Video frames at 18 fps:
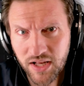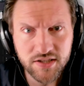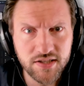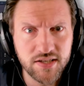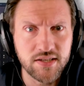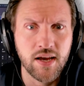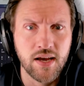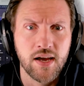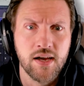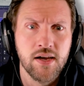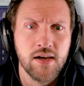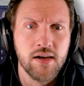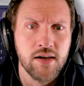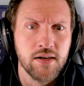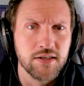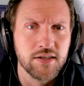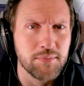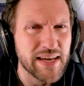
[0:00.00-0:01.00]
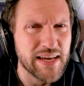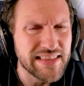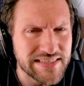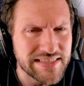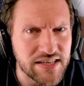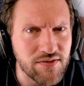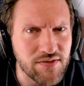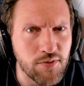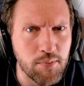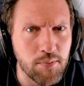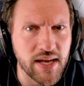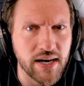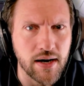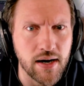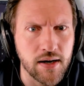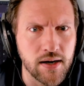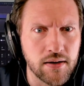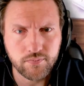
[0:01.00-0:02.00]
Plus, to make this even
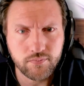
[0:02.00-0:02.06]
better,